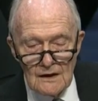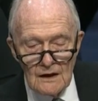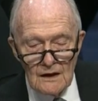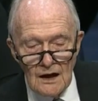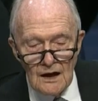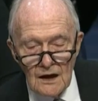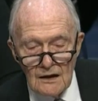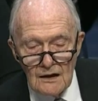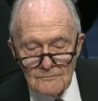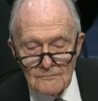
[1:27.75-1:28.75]

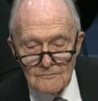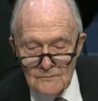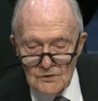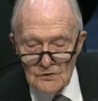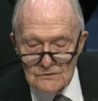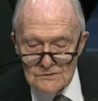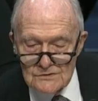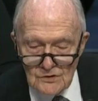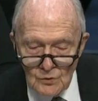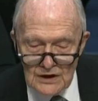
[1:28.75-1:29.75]

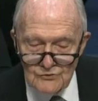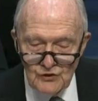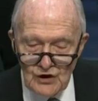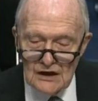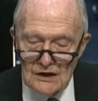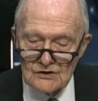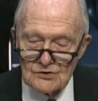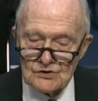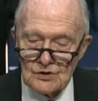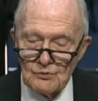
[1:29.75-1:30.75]
The Westphalia
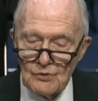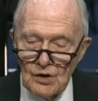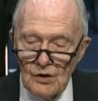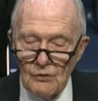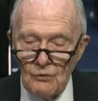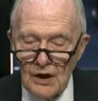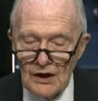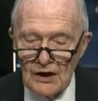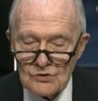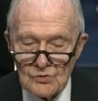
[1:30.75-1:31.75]
system
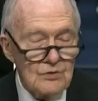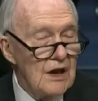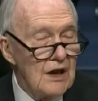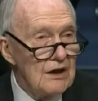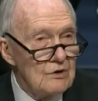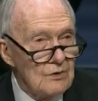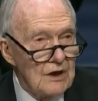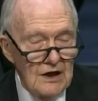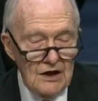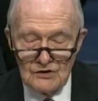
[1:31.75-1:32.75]
was created
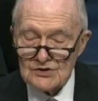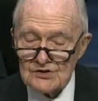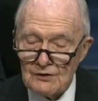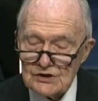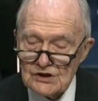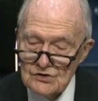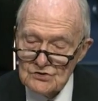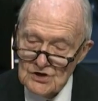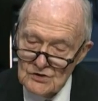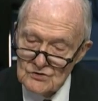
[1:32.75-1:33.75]
really in the 17th
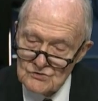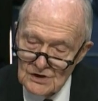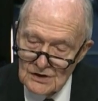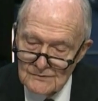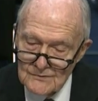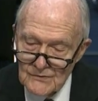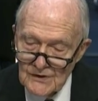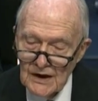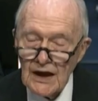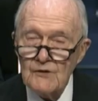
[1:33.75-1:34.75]
century
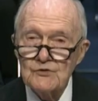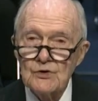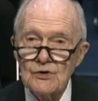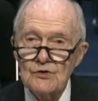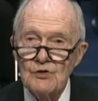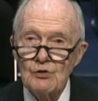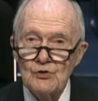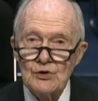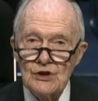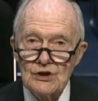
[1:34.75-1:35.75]
after the
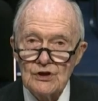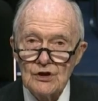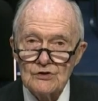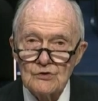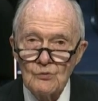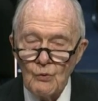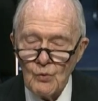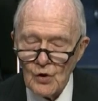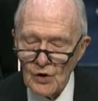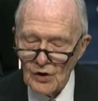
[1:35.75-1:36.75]
30 Years'
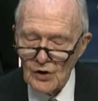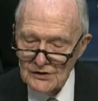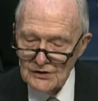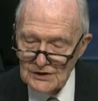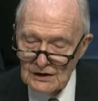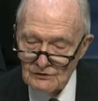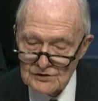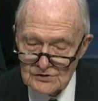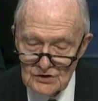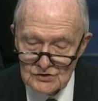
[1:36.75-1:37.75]
War and the
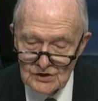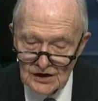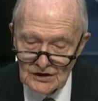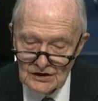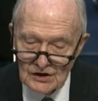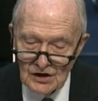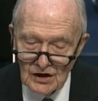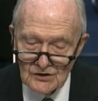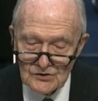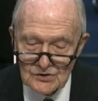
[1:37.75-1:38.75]
devastation it had
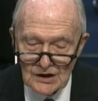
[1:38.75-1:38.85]
caused.